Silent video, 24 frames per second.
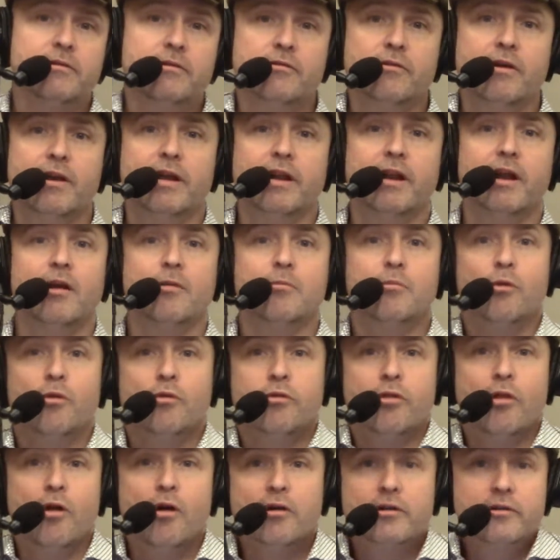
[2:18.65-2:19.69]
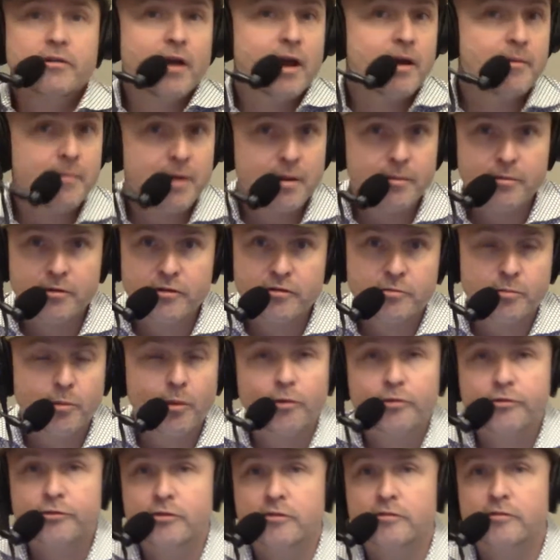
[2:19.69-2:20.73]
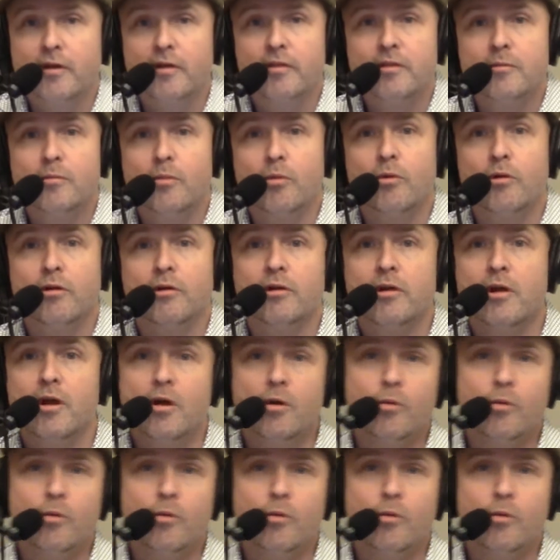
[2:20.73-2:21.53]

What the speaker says: Greg and I are both longtime members, both served on the board.